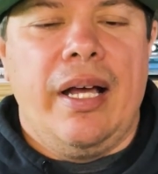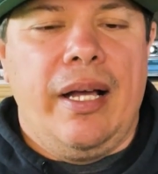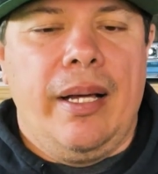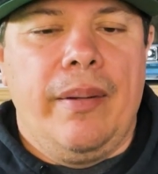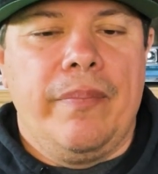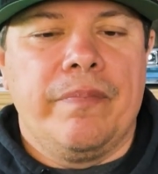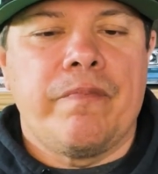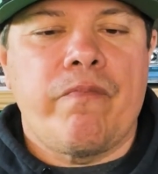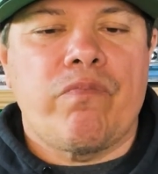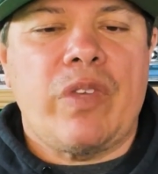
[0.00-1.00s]

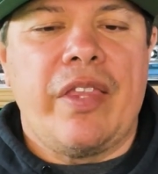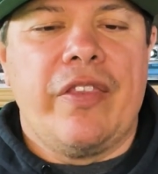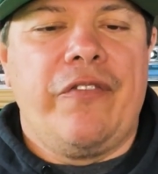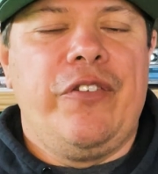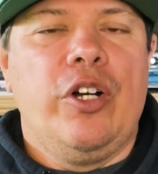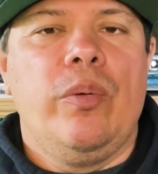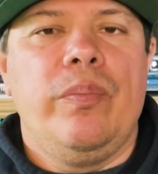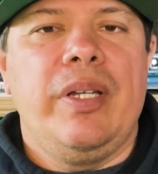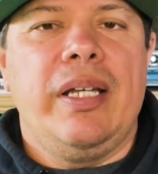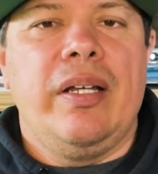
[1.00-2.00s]
The
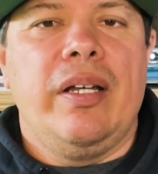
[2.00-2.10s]
film